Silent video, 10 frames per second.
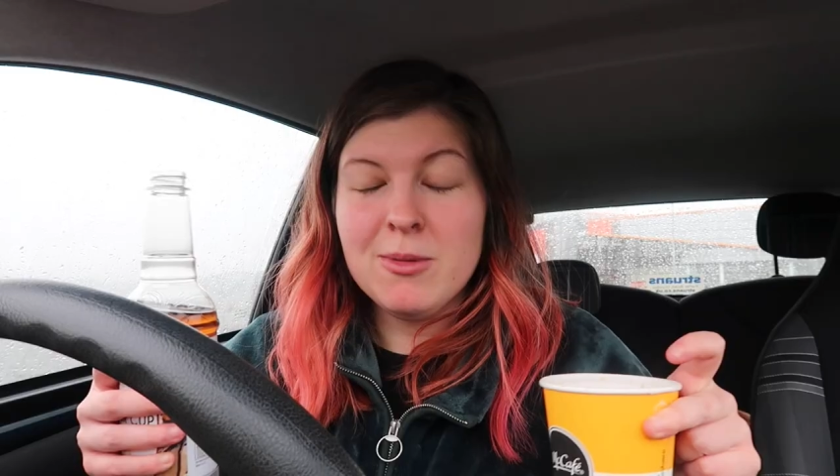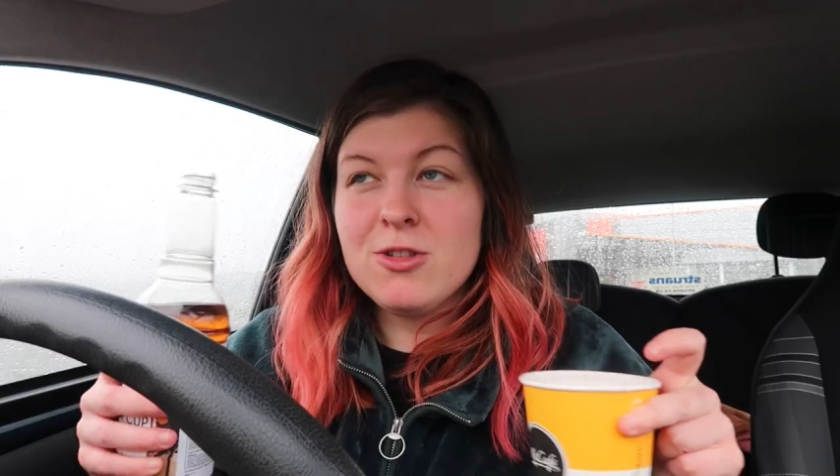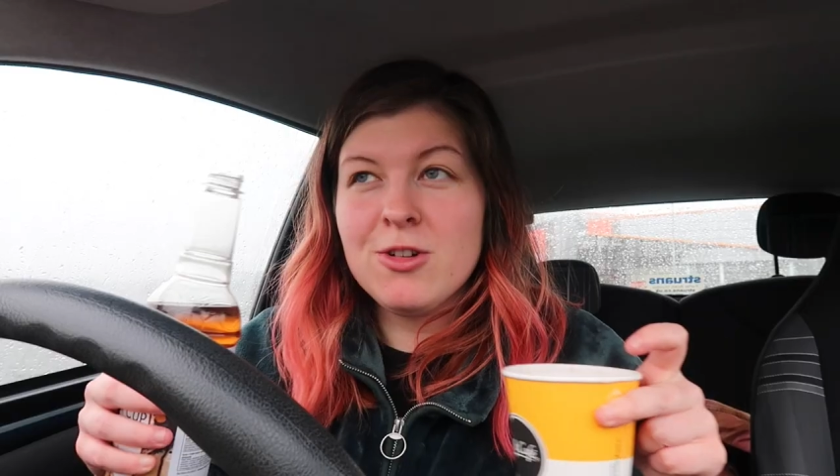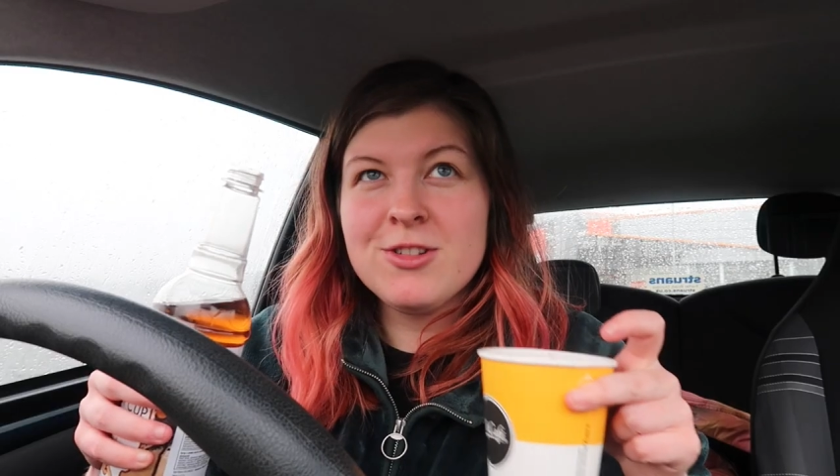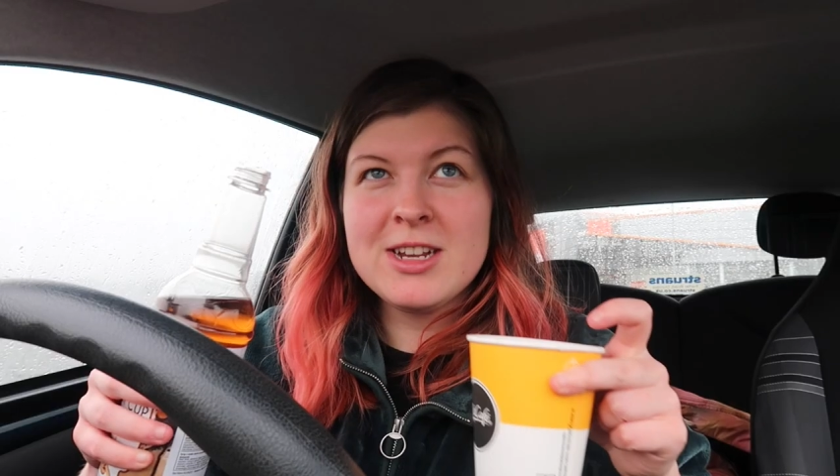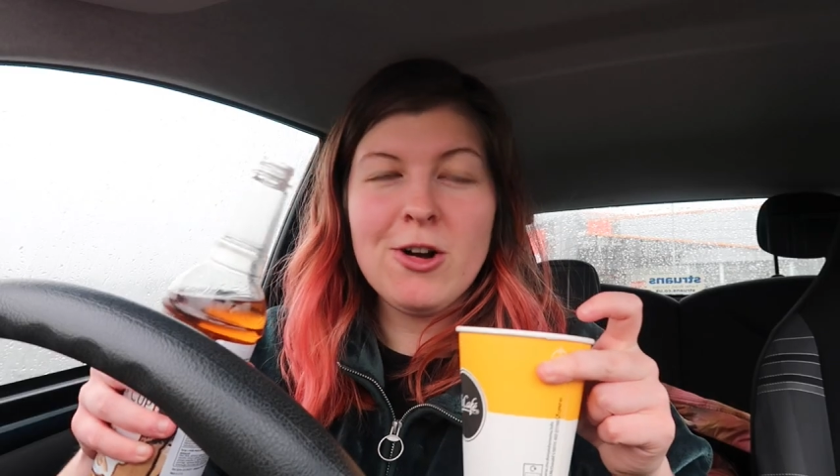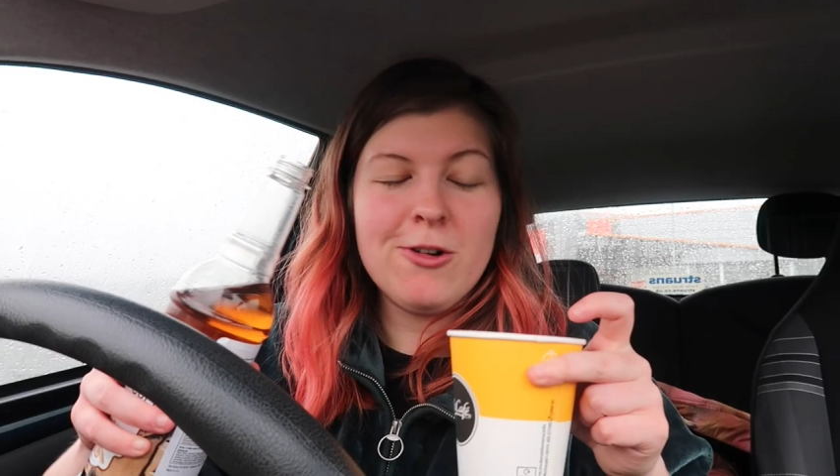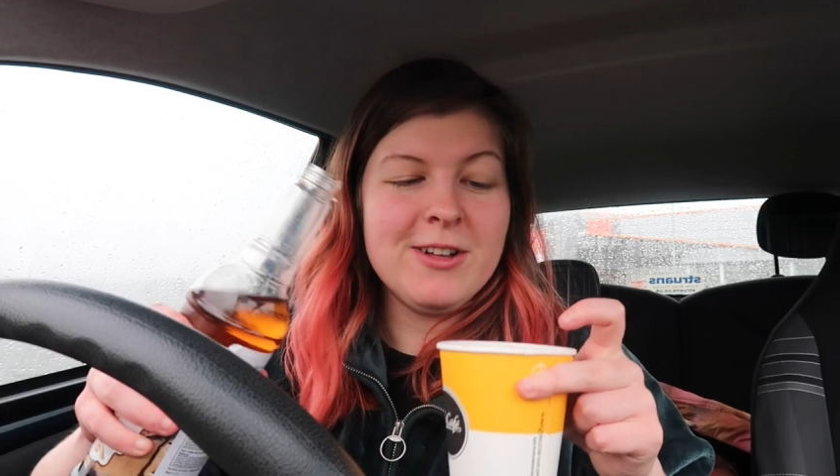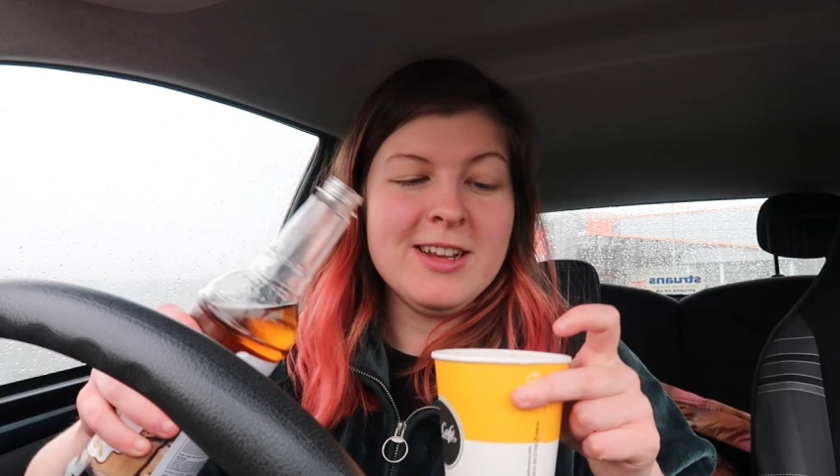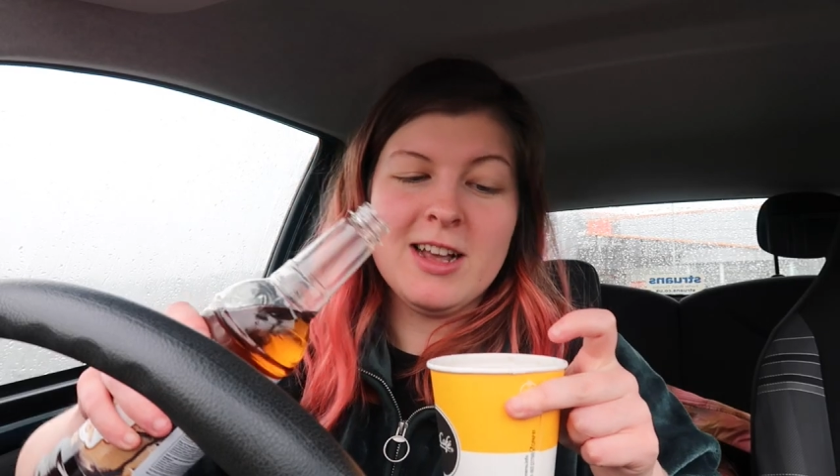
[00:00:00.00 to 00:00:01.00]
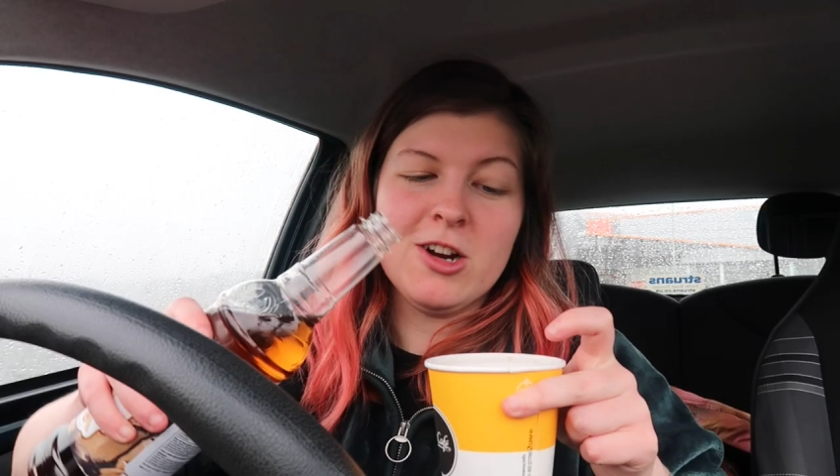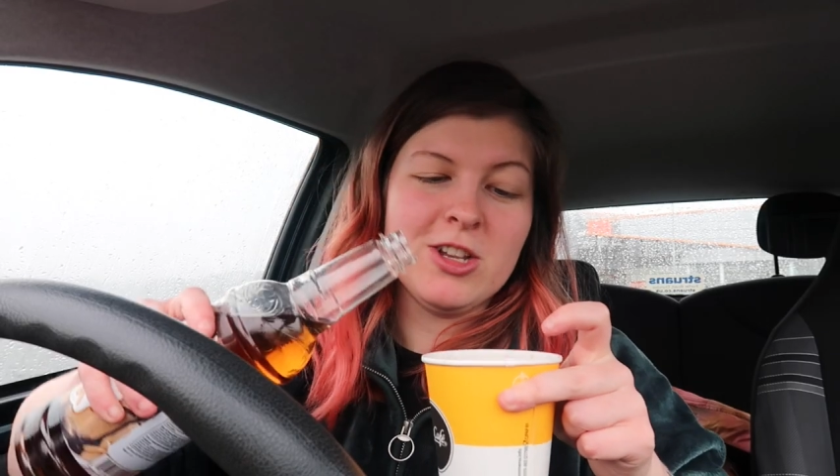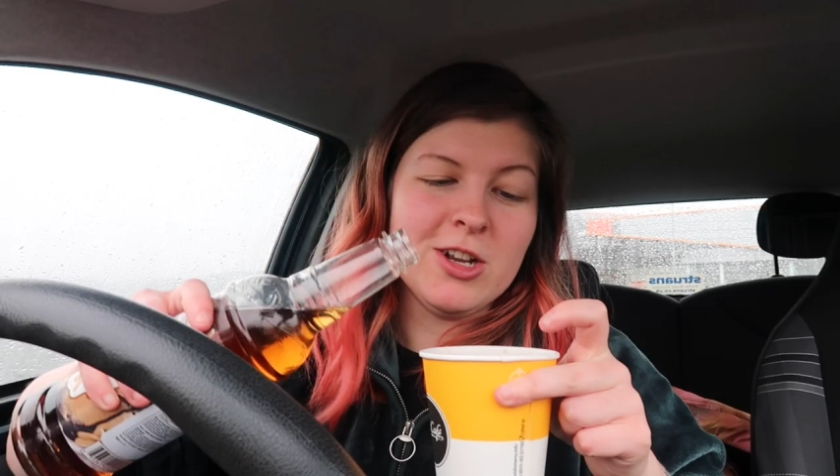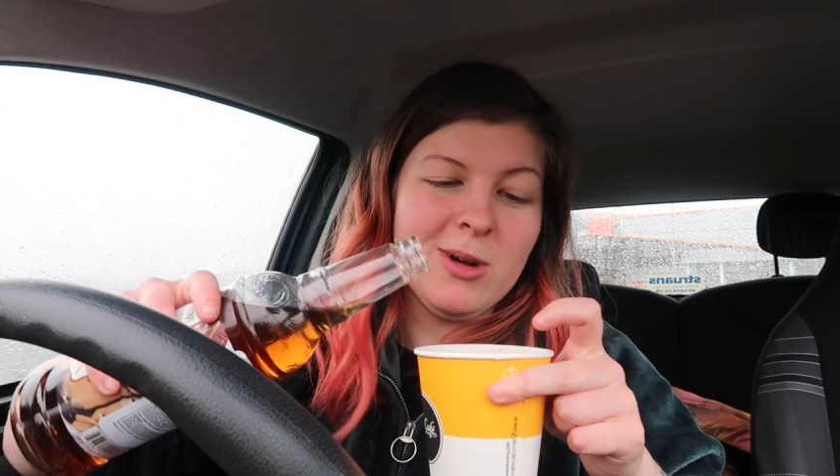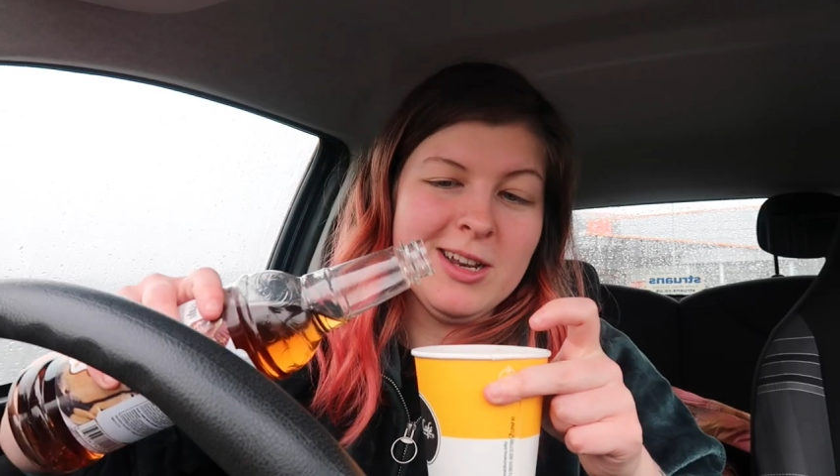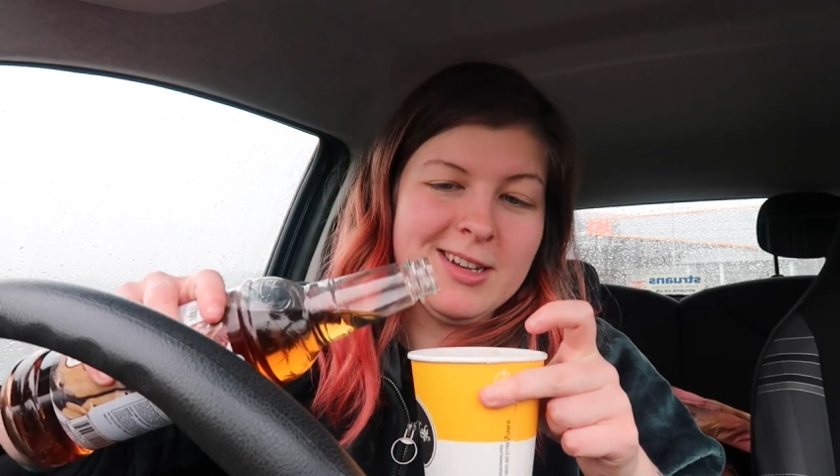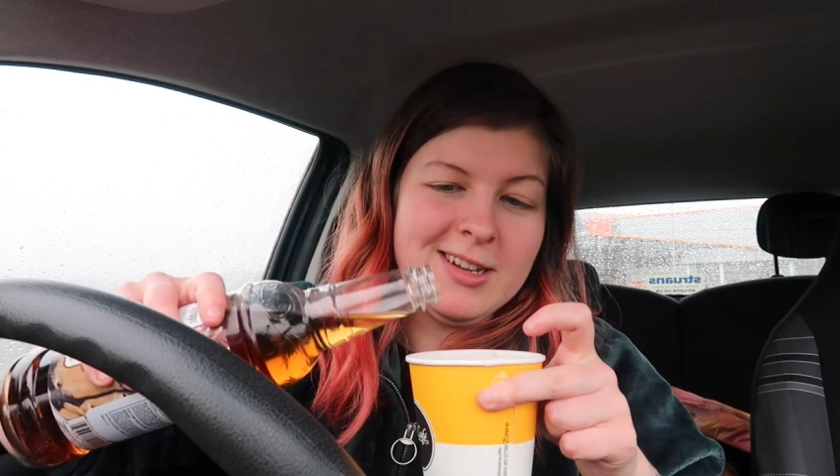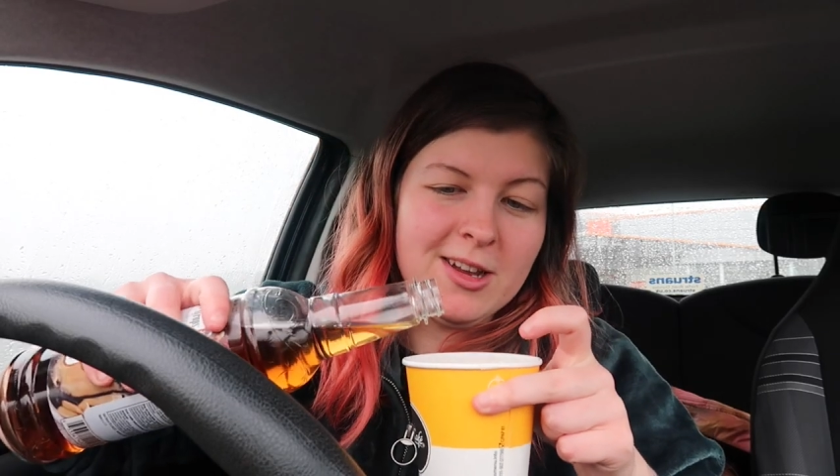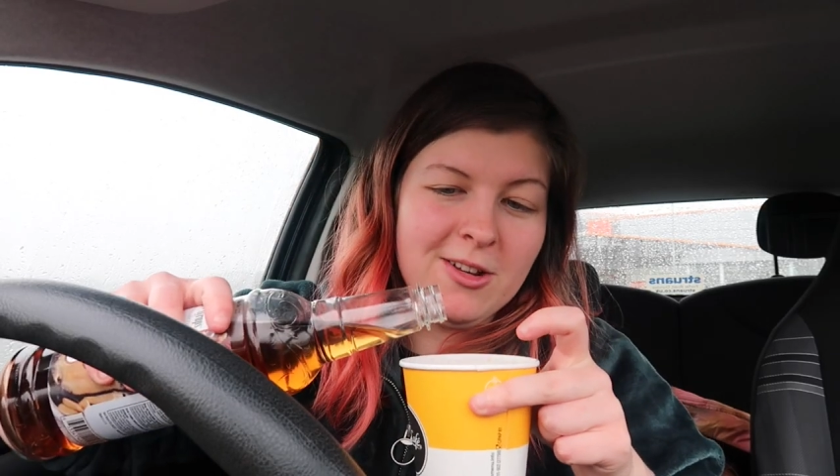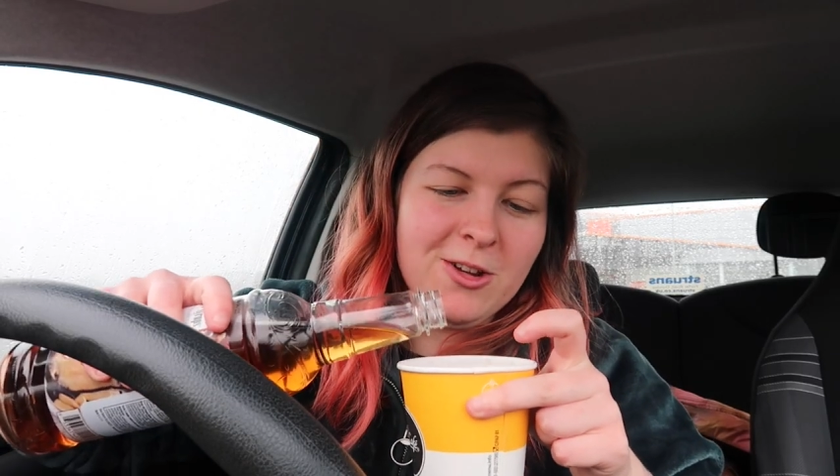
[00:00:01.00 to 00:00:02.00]
McDonald's coffee is actually quite
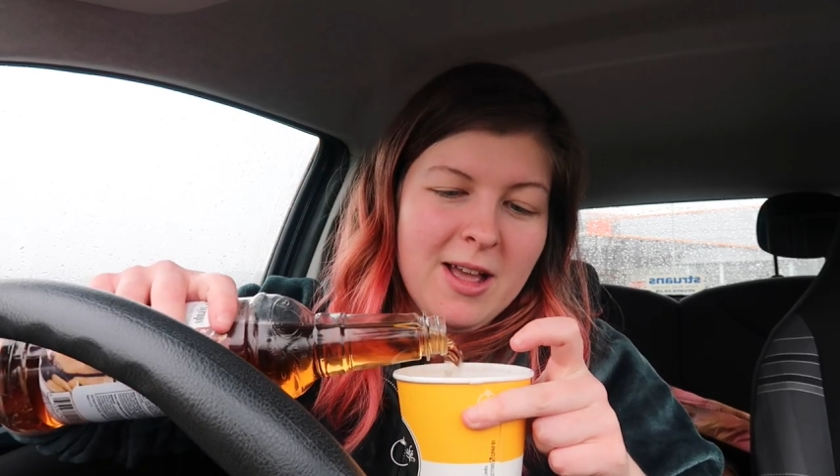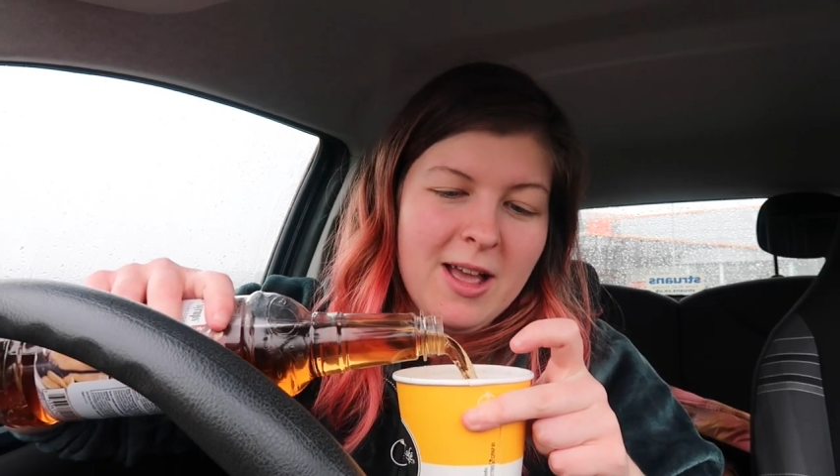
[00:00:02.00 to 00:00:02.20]
decent.